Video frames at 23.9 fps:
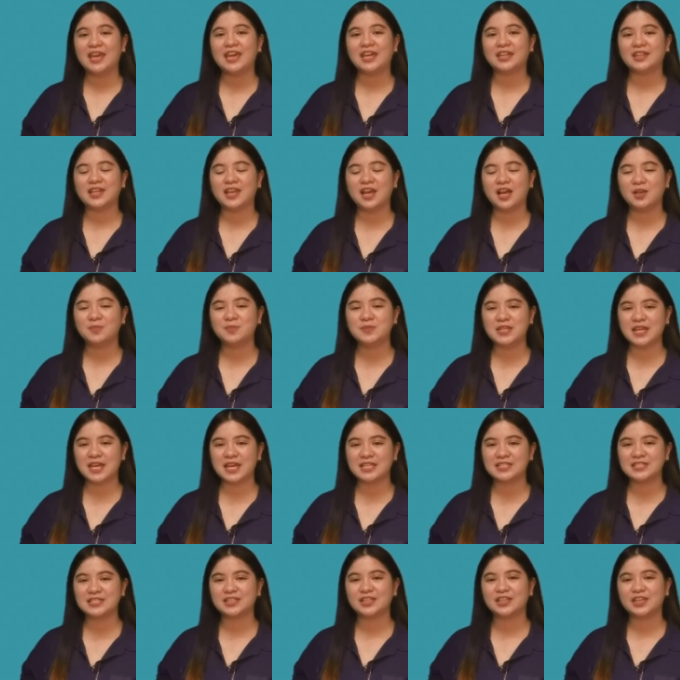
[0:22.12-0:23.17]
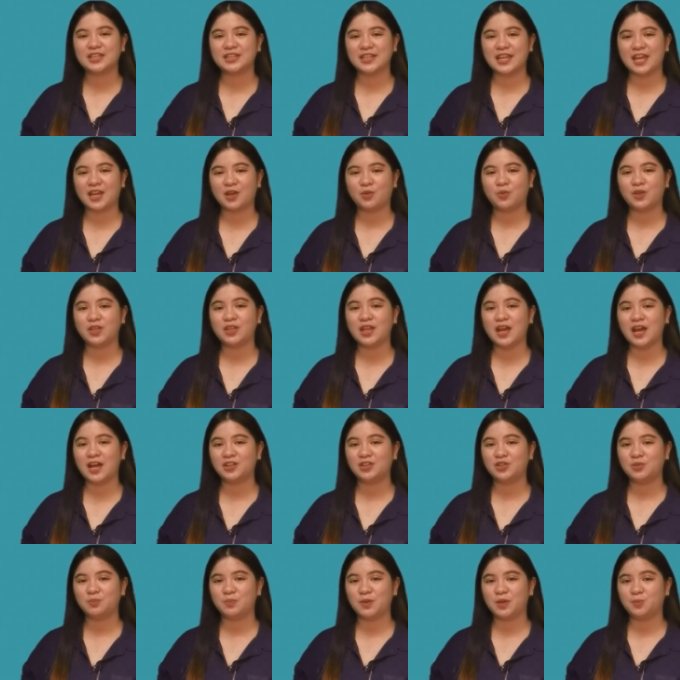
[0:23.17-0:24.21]
It helps us to connect with
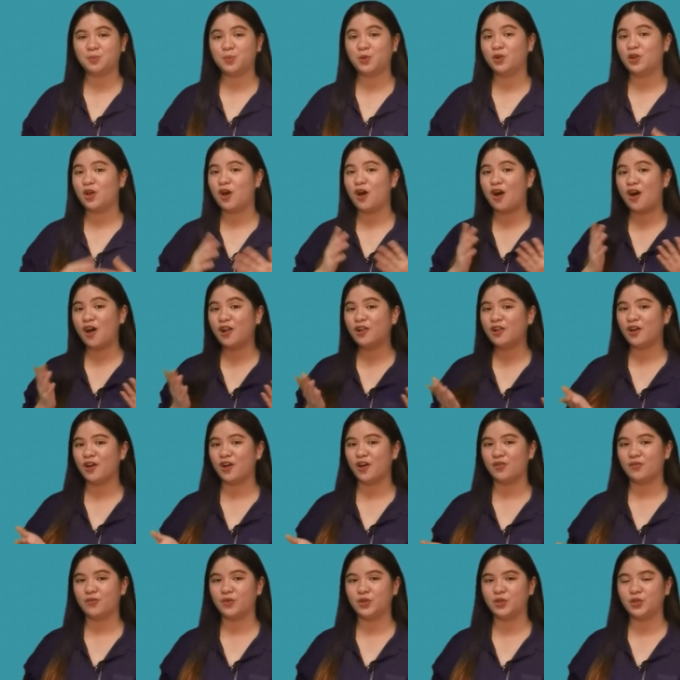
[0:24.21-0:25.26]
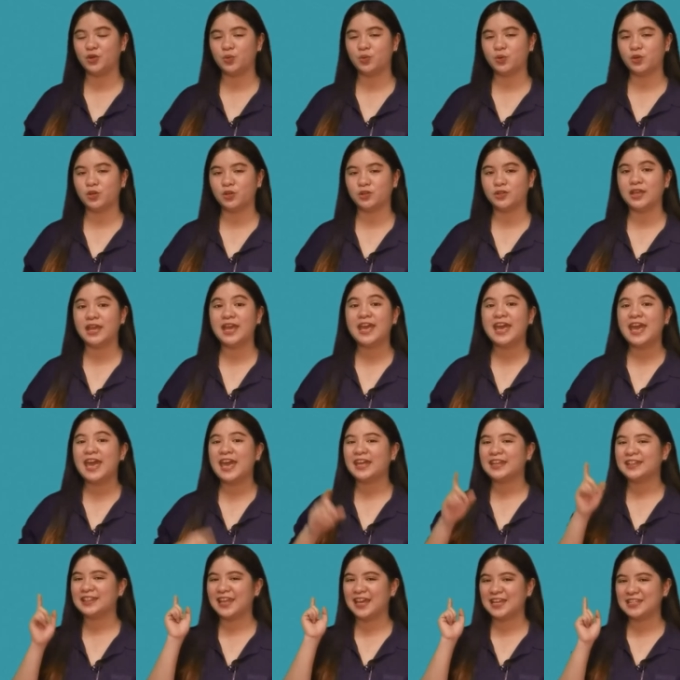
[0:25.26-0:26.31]
other people all over the world.
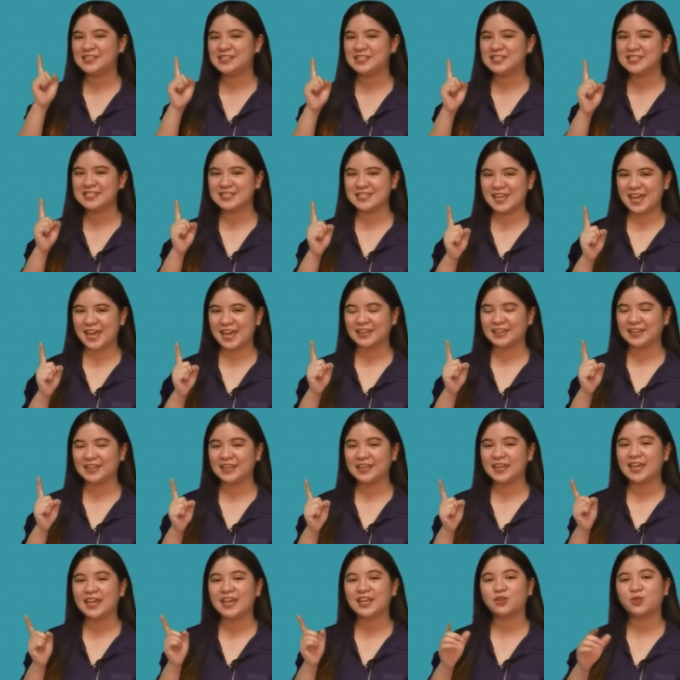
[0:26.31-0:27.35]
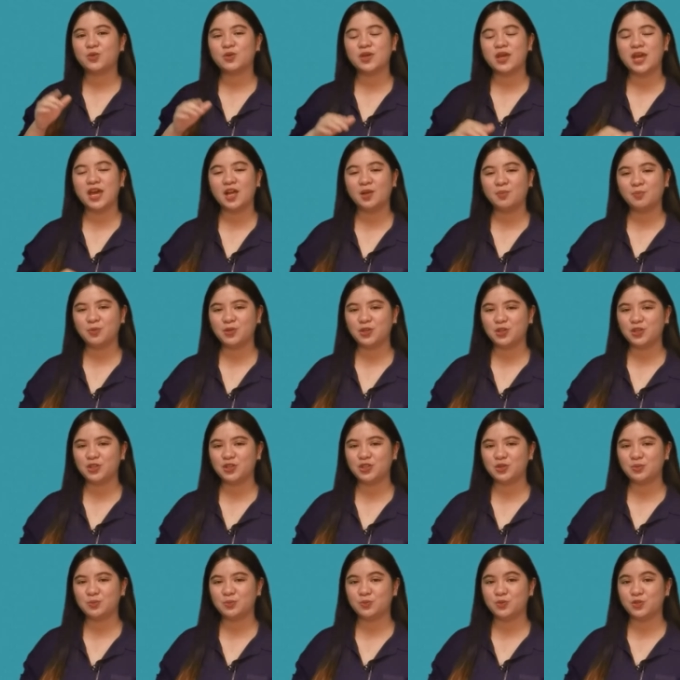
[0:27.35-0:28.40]
And not just that, it will help you
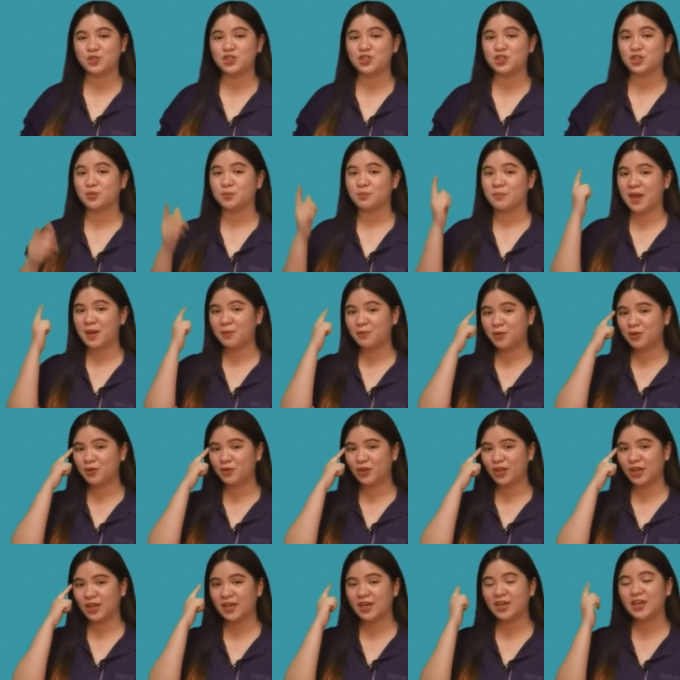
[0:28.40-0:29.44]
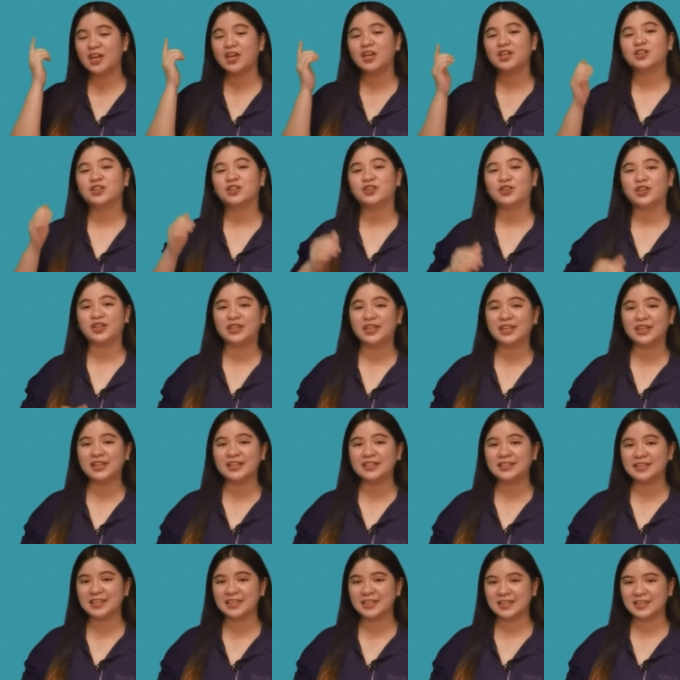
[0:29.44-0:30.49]
to boost your memory, your critical
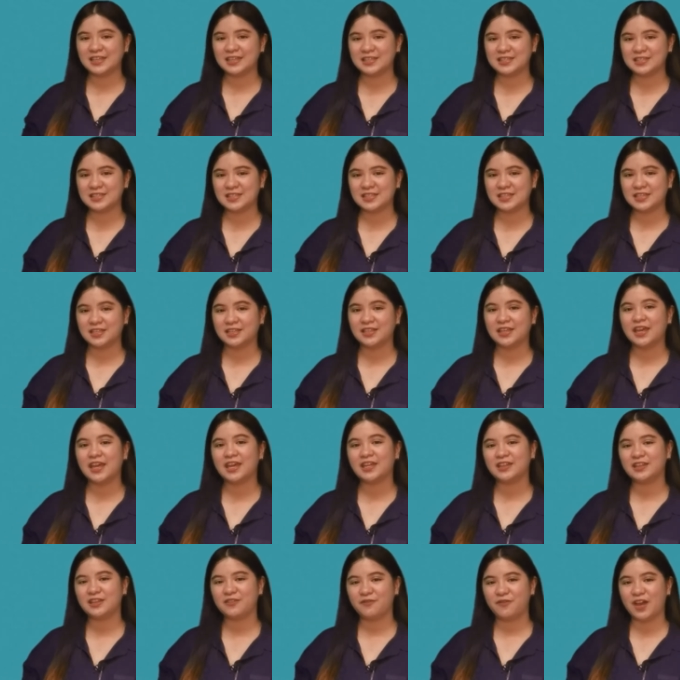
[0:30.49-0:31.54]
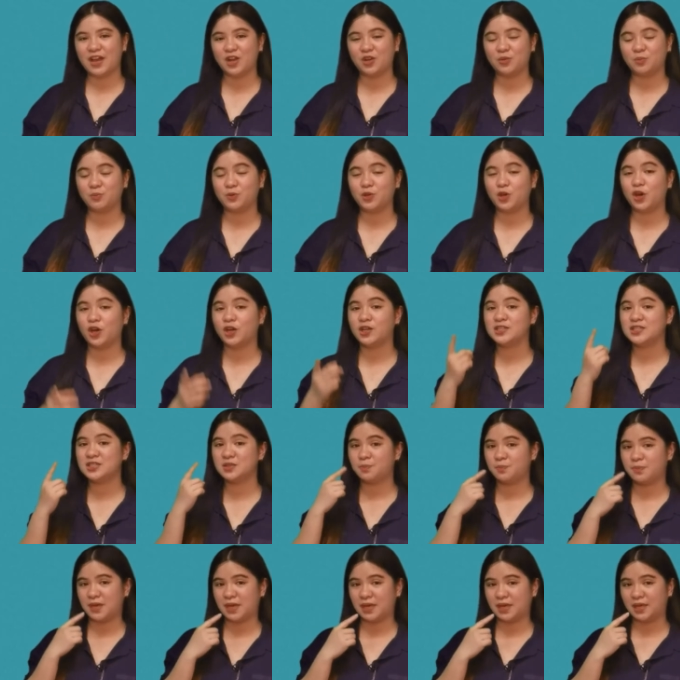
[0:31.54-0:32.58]
thinking skills, and develop your
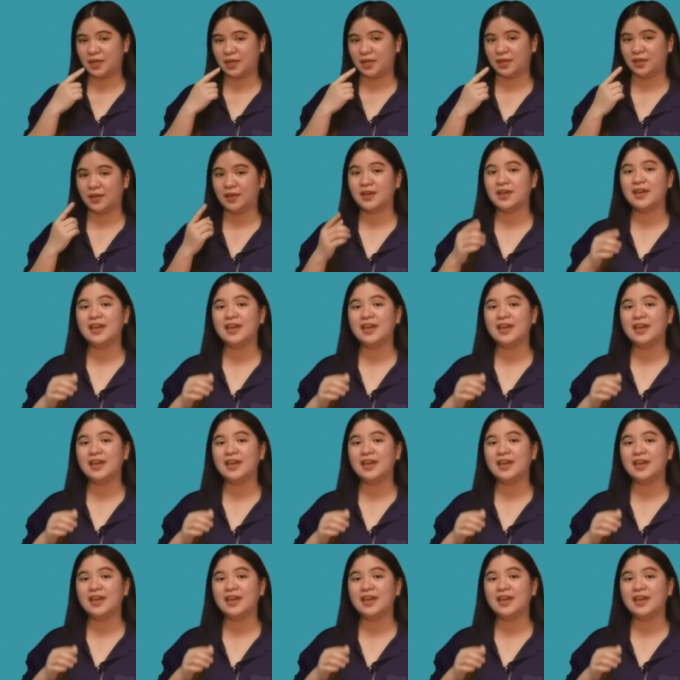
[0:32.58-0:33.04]
speaking.